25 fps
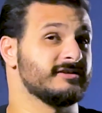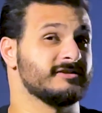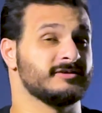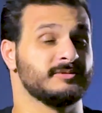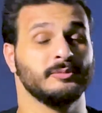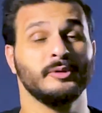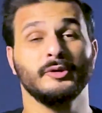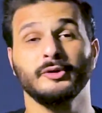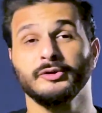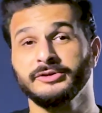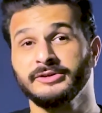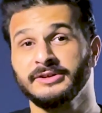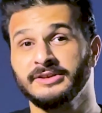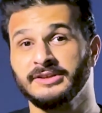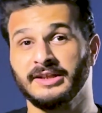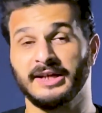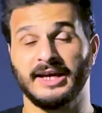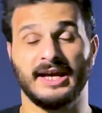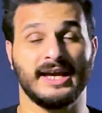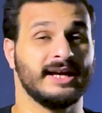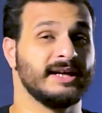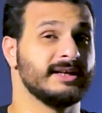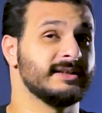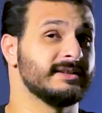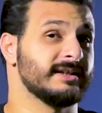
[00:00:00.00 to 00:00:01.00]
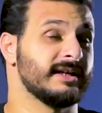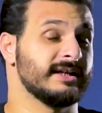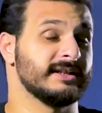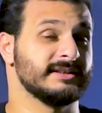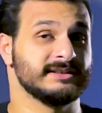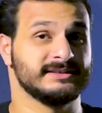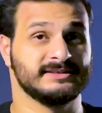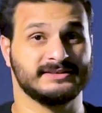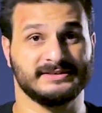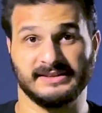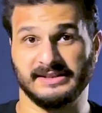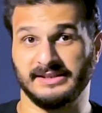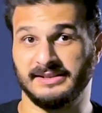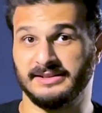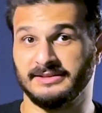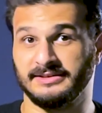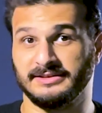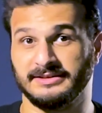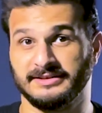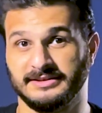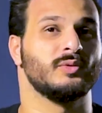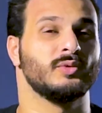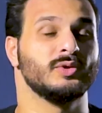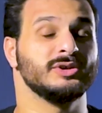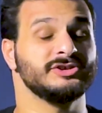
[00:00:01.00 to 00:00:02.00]
smooth and add a scene,
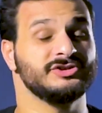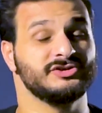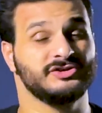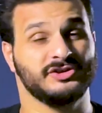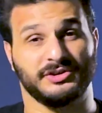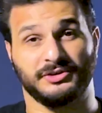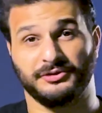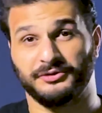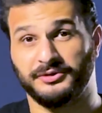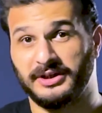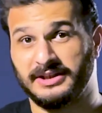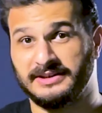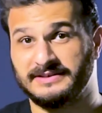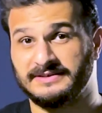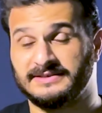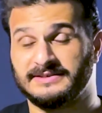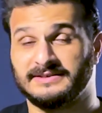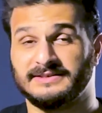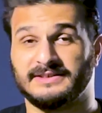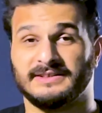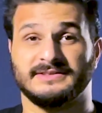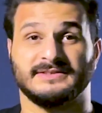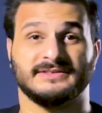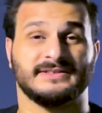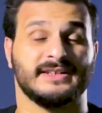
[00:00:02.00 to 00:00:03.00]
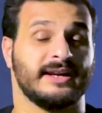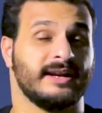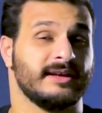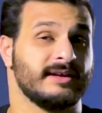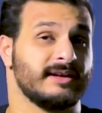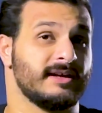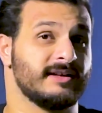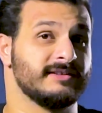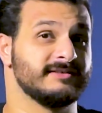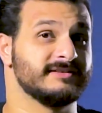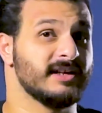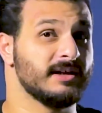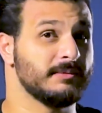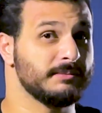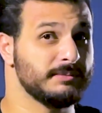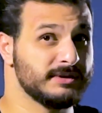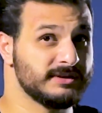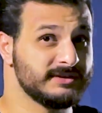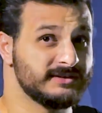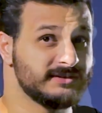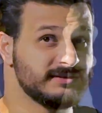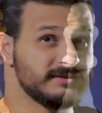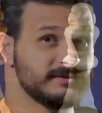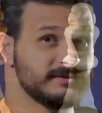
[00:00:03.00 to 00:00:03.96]
which generates synthetic examples